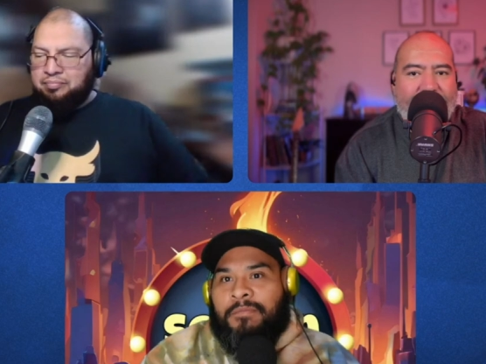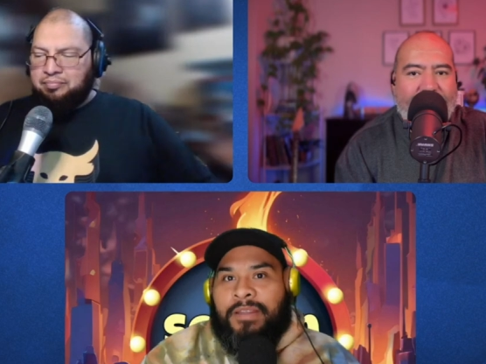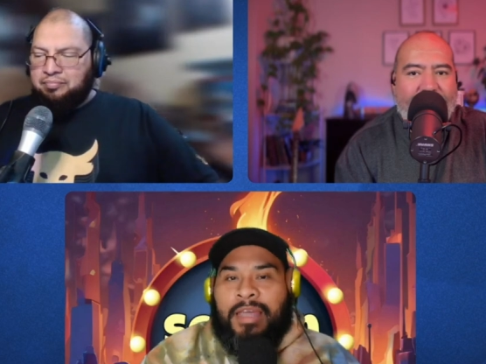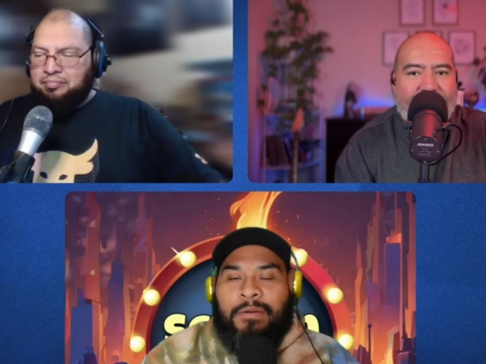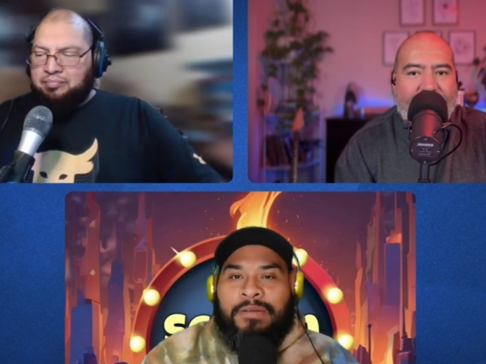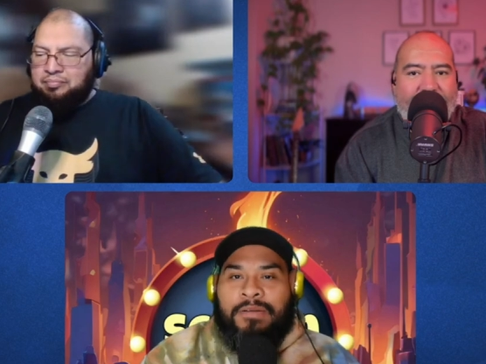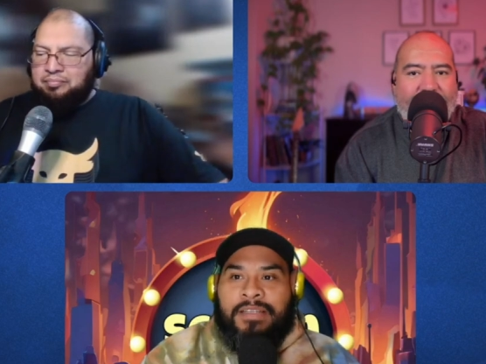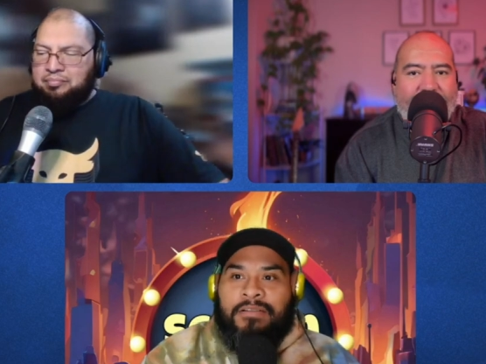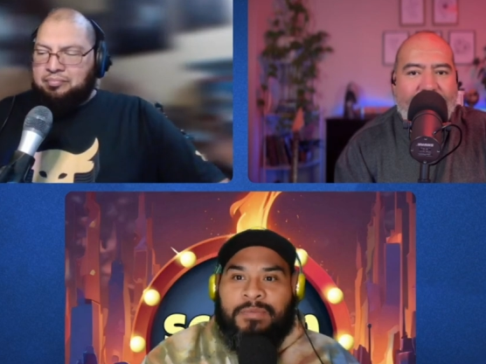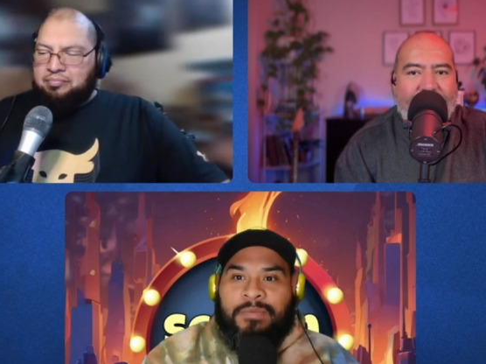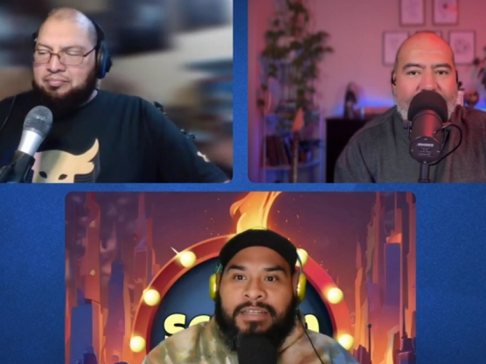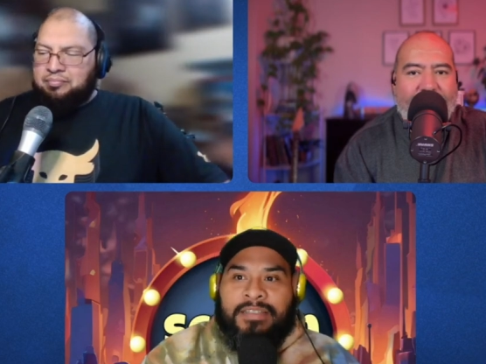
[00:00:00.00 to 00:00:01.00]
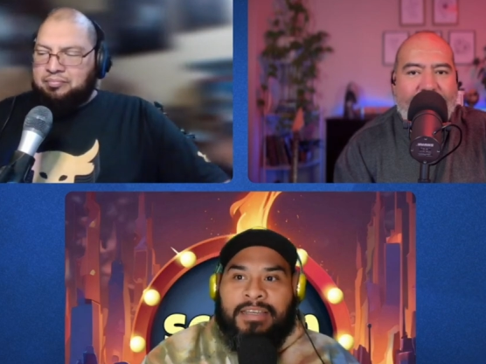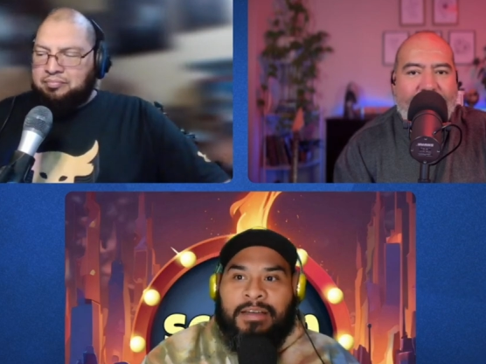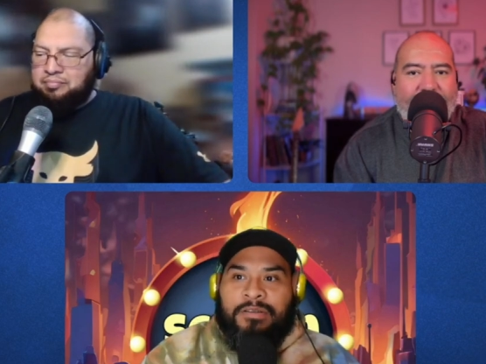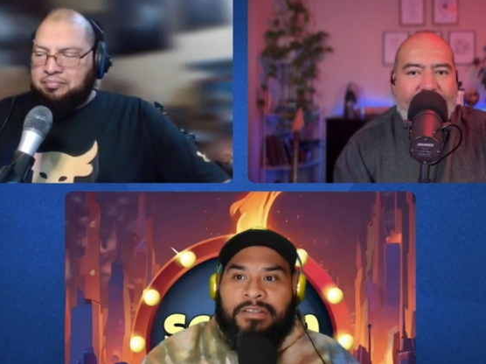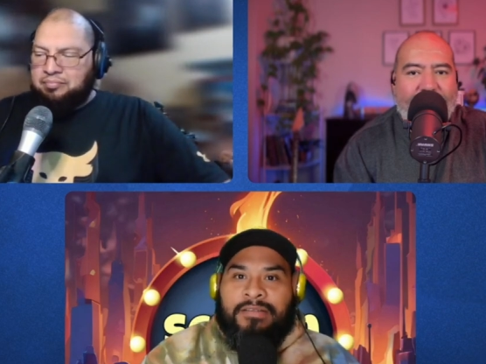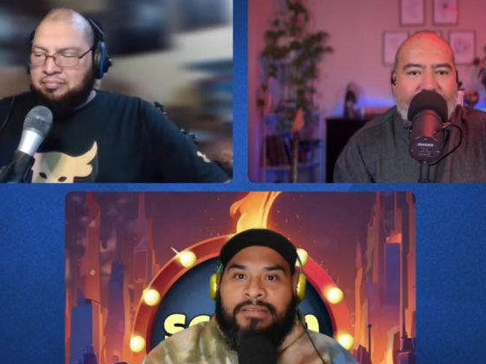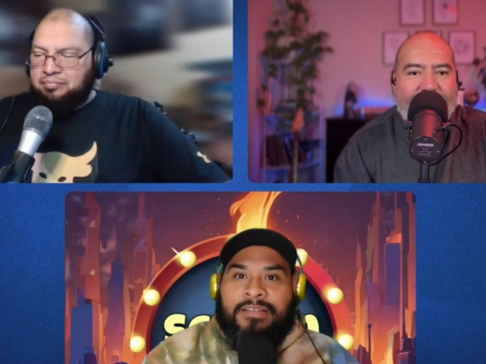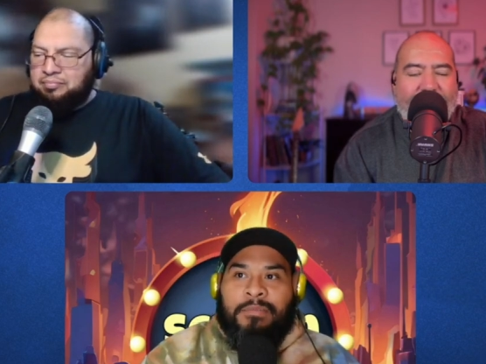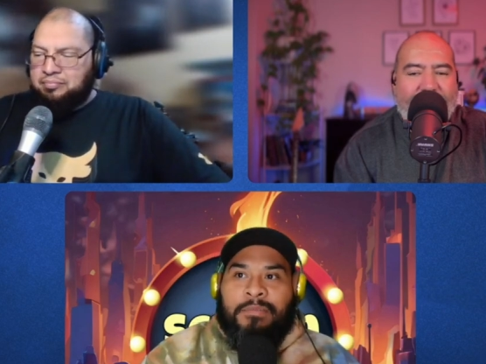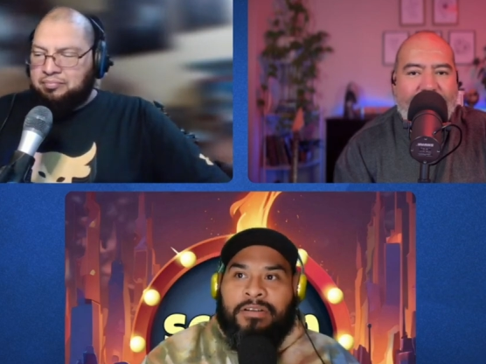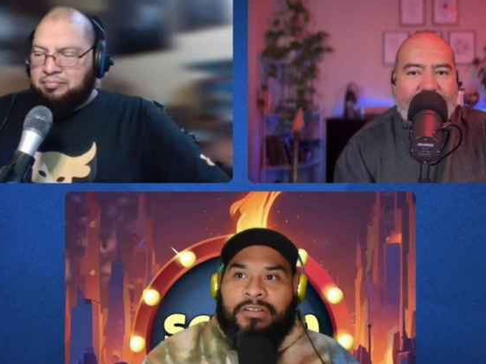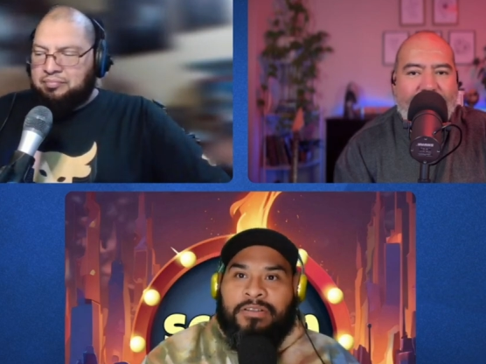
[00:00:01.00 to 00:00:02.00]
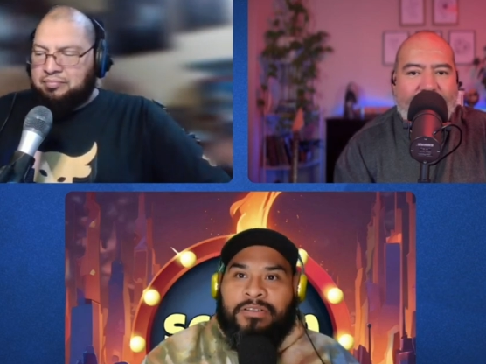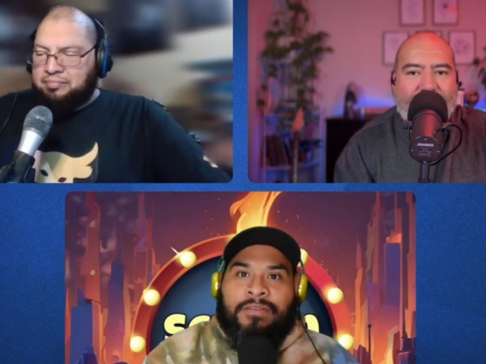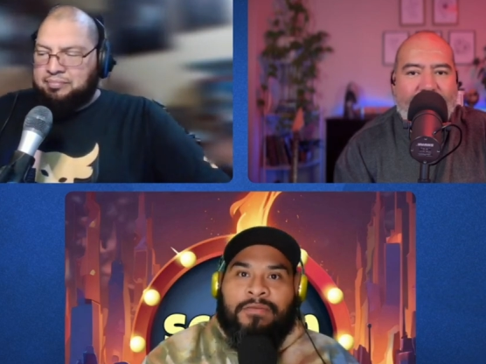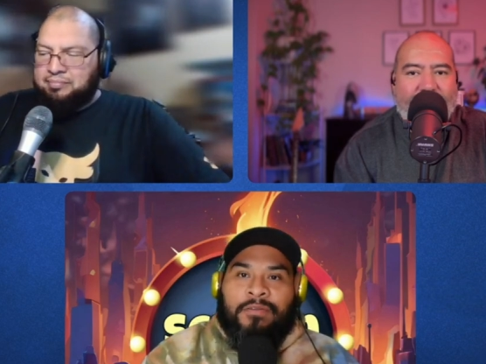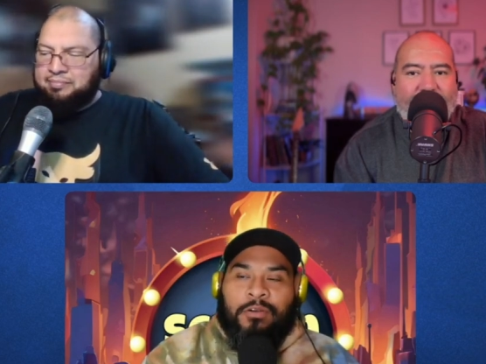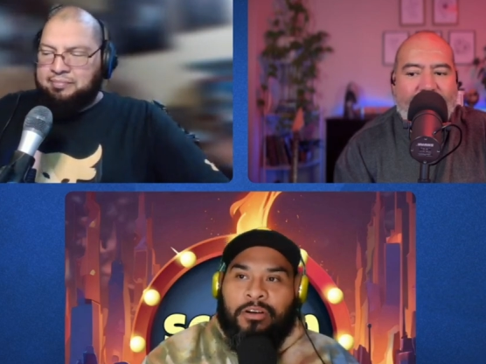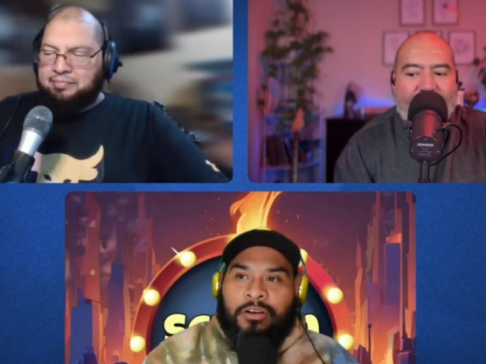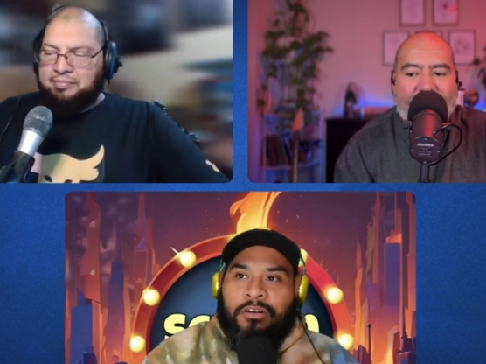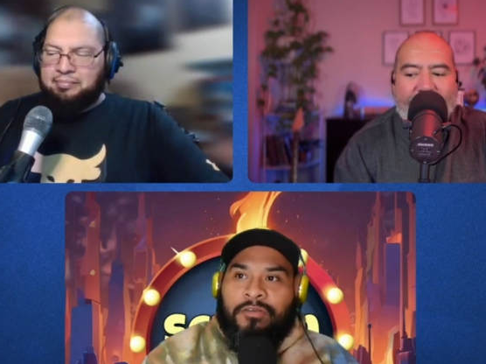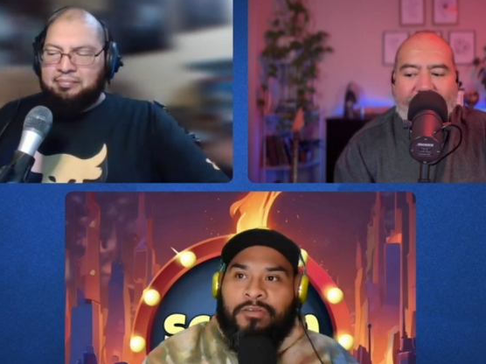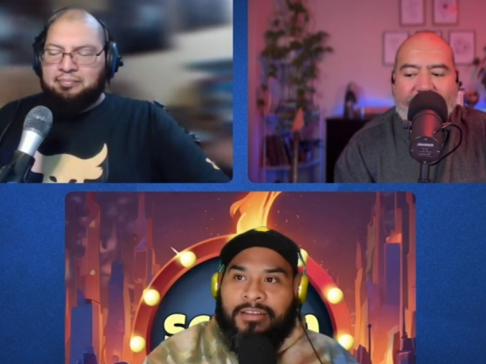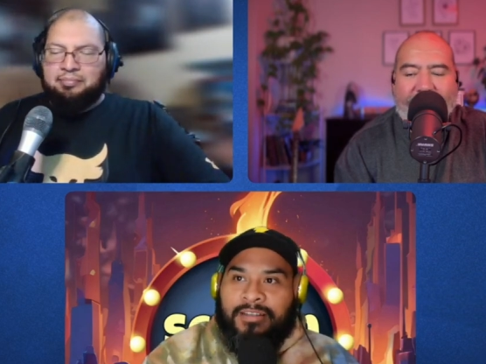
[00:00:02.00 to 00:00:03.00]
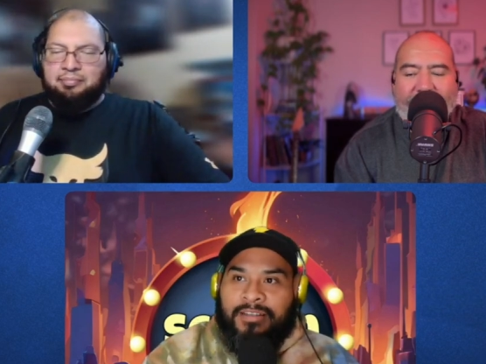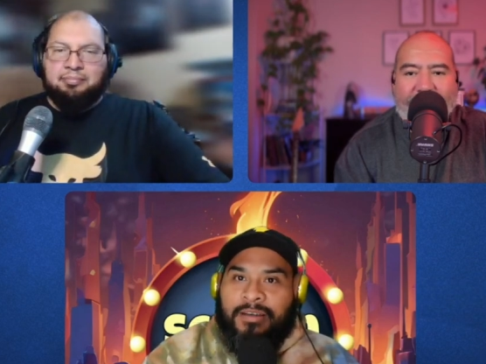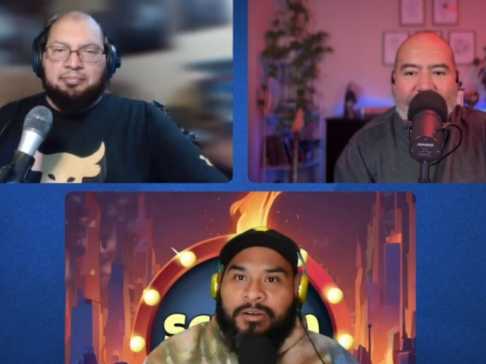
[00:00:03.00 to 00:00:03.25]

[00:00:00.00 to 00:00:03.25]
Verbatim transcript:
Speaker 1: what that was in there is because that was Tim Burton's wife or girlfriend at the time,